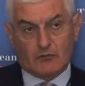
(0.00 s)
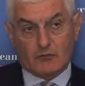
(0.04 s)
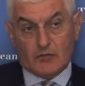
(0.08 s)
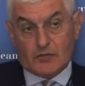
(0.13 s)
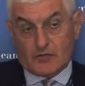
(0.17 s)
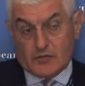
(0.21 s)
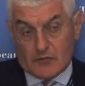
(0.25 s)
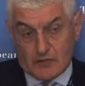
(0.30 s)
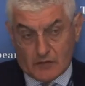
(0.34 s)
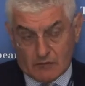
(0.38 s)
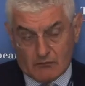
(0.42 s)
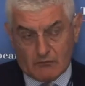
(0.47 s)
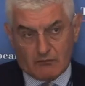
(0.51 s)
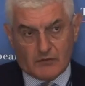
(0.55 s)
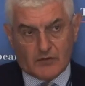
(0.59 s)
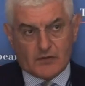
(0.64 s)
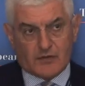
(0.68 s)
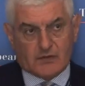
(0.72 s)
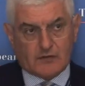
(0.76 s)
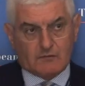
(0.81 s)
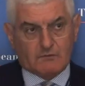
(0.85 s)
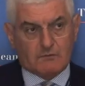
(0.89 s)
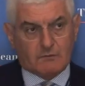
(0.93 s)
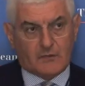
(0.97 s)
which
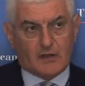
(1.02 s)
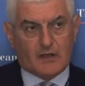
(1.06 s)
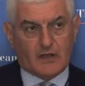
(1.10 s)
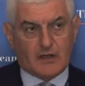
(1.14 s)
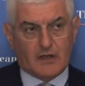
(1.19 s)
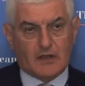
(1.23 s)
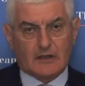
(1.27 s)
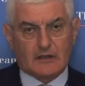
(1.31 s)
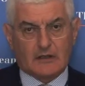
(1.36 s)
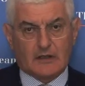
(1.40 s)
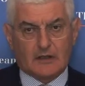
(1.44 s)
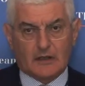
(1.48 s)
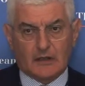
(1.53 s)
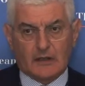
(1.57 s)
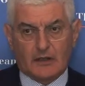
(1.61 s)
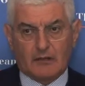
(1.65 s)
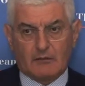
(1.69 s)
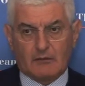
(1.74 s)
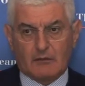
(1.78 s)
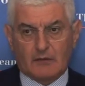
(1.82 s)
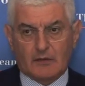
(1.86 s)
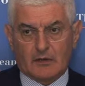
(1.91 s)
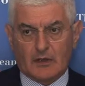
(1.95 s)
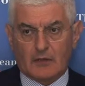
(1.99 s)
is creating a
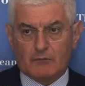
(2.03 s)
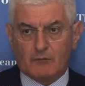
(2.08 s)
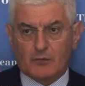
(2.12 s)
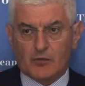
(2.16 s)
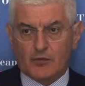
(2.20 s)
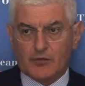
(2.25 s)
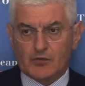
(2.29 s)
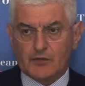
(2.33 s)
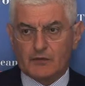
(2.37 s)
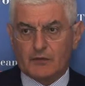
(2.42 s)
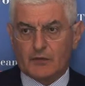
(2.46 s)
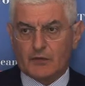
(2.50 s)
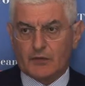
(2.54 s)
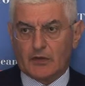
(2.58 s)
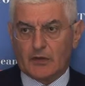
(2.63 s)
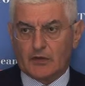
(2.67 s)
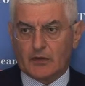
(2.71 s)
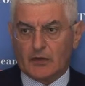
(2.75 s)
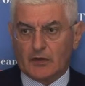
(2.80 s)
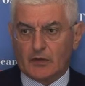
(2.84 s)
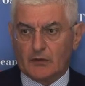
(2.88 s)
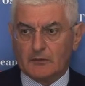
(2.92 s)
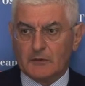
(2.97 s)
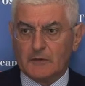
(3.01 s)
real boost for the
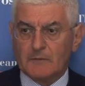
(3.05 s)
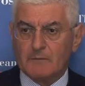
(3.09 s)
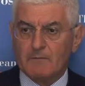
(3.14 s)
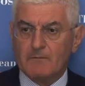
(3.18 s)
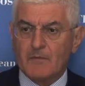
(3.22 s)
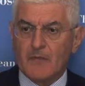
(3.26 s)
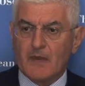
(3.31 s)
economy.